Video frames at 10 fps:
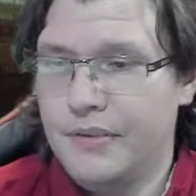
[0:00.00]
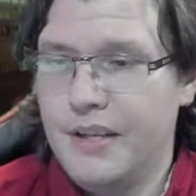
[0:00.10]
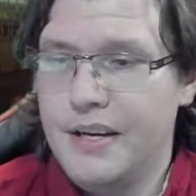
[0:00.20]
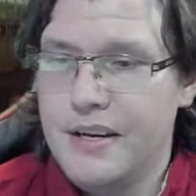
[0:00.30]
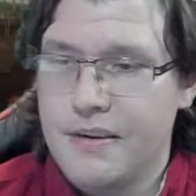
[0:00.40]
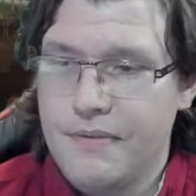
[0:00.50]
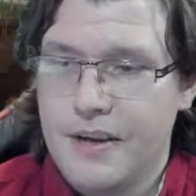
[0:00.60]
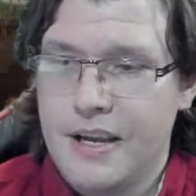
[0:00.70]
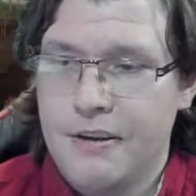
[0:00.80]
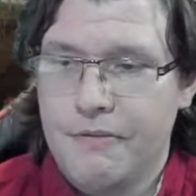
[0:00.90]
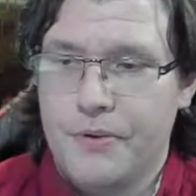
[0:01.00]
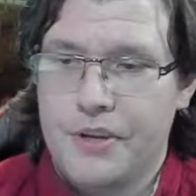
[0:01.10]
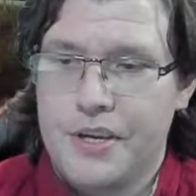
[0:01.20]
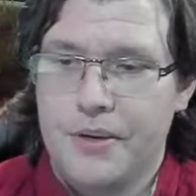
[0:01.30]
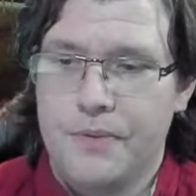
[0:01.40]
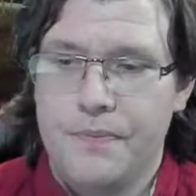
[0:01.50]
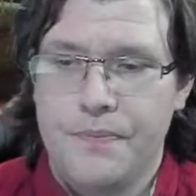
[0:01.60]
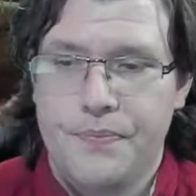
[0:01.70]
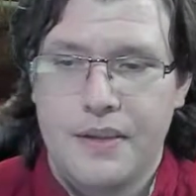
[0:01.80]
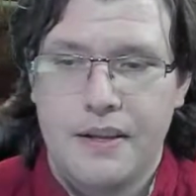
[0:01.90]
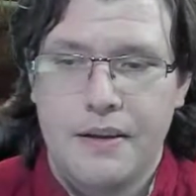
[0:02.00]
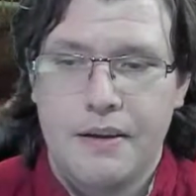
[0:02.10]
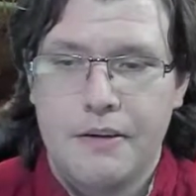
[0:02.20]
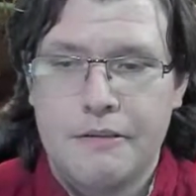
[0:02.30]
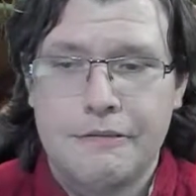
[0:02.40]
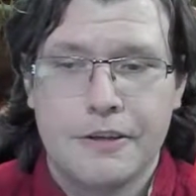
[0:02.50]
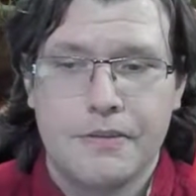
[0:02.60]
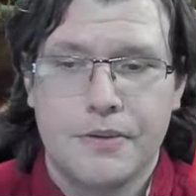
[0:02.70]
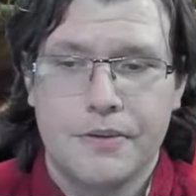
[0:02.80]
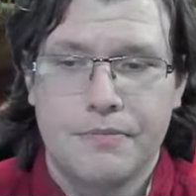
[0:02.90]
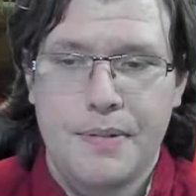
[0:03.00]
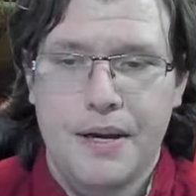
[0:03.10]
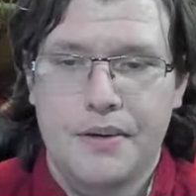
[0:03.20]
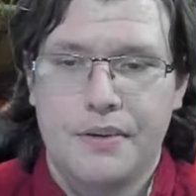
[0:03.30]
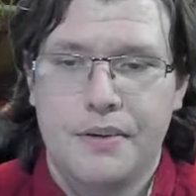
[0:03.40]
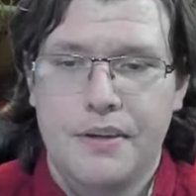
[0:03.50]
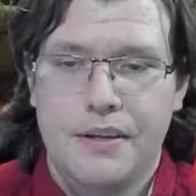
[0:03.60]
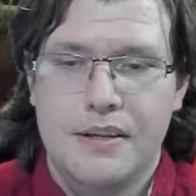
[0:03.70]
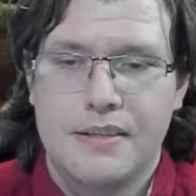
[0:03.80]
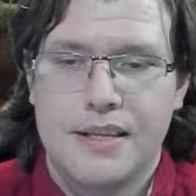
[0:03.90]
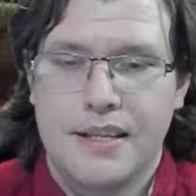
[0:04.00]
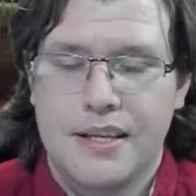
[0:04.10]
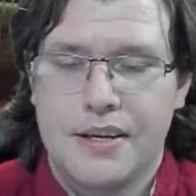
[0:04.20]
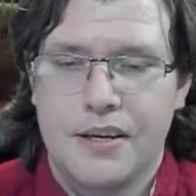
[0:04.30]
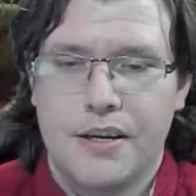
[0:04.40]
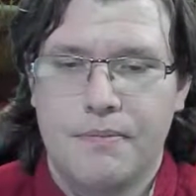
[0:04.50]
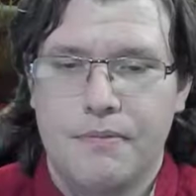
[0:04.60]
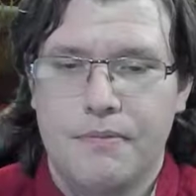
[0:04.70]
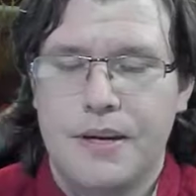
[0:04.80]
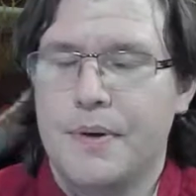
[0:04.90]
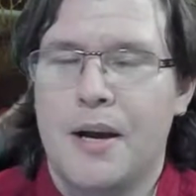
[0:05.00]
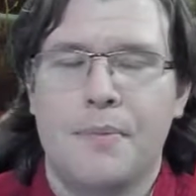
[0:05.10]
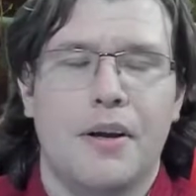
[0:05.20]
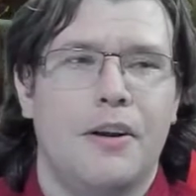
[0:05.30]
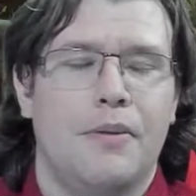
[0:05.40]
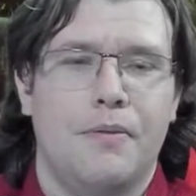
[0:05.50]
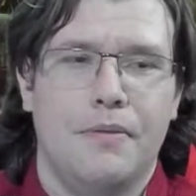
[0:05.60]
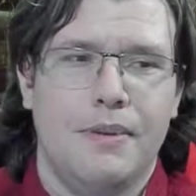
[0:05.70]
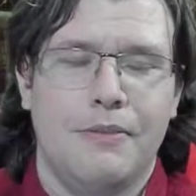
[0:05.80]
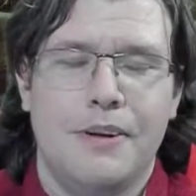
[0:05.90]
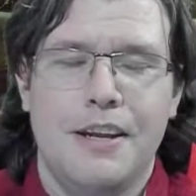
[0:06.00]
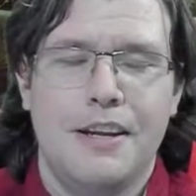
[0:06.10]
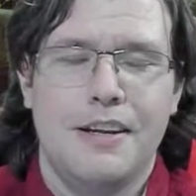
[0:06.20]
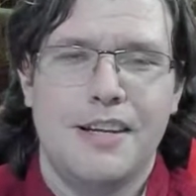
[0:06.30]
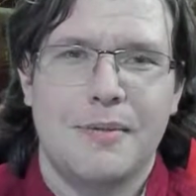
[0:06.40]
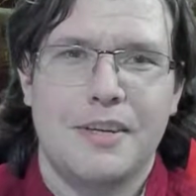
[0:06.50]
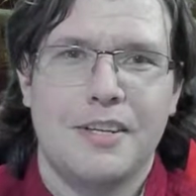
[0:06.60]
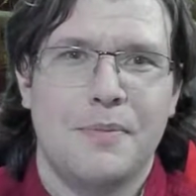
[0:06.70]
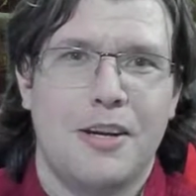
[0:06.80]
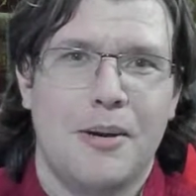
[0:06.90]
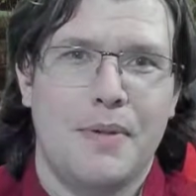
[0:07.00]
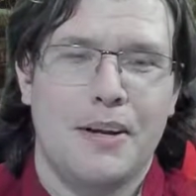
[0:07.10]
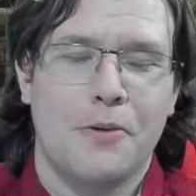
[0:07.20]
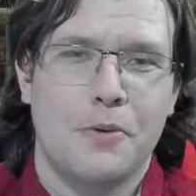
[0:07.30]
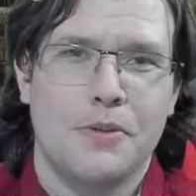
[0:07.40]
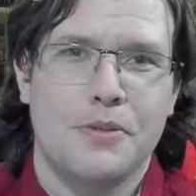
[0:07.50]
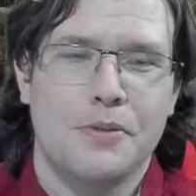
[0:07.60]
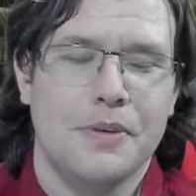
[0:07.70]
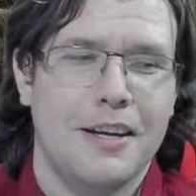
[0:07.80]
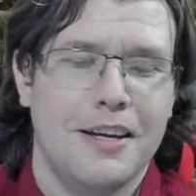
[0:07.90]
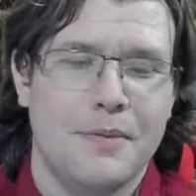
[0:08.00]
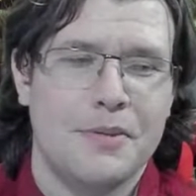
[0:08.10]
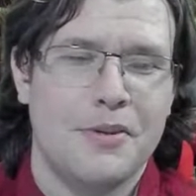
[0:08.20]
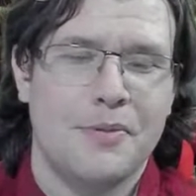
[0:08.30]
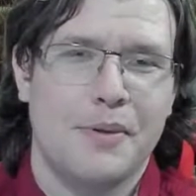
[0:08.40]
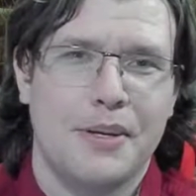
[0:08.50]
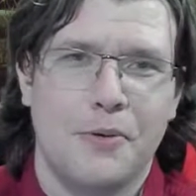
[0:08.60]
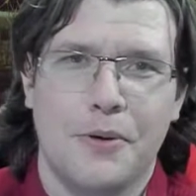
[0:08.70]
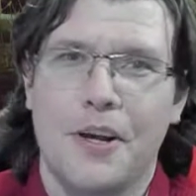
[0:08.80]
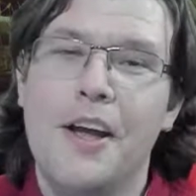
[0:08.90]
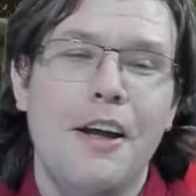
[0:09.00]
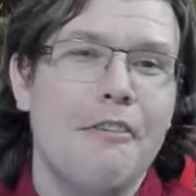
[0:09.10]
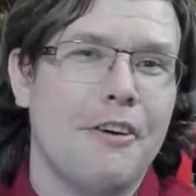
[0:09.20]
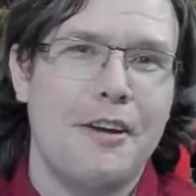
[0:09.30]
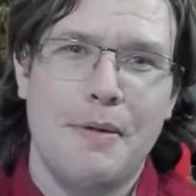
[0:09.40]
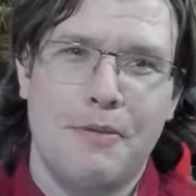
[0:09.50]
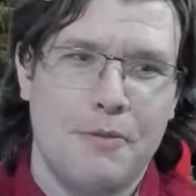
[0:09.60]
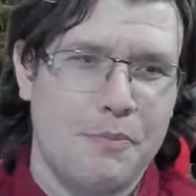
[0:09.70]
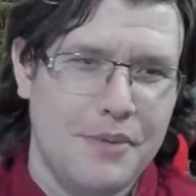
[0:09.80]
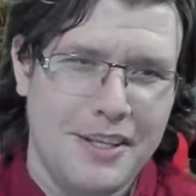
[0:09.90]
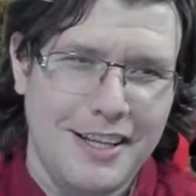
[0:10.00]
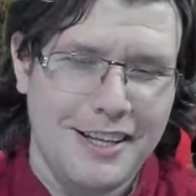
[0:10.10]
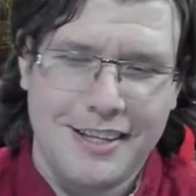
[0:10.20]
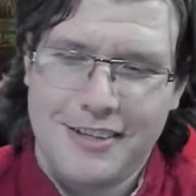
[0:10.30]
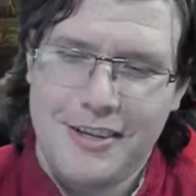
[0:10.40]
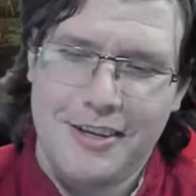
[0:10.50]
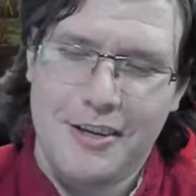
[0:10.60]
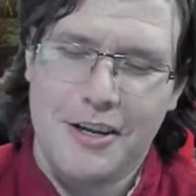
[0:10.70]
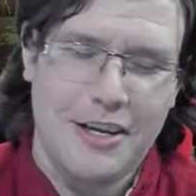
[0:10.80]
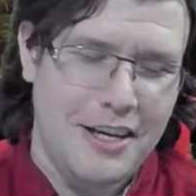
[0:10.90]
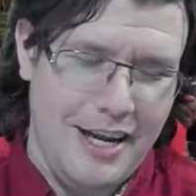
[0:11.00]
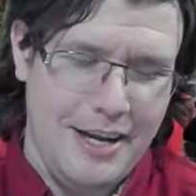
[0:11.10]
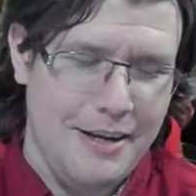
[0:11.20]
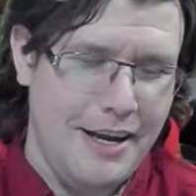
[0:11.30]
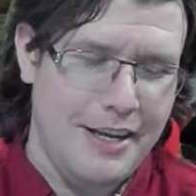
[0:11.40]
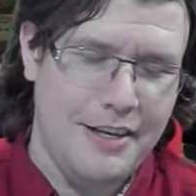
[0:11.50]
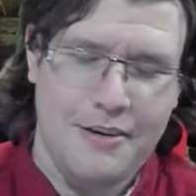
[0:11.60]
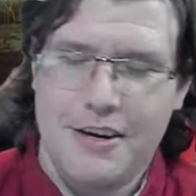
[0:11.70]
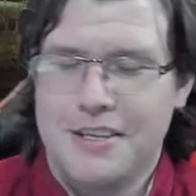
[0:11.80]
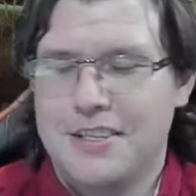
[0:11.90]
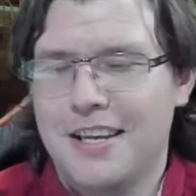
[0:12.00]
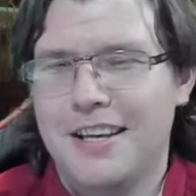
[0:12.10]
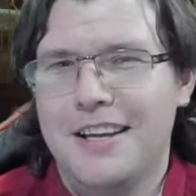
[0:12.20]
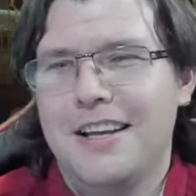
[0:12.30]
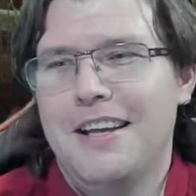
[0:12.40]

Level 90, In for the Kill, Fervor of Battle, Deadly Calm. Wait a minute, I'm not on, he didn't attack me because I'm not on my Horde tune. I'm so used to playing Horde. Forgive me for, I digress.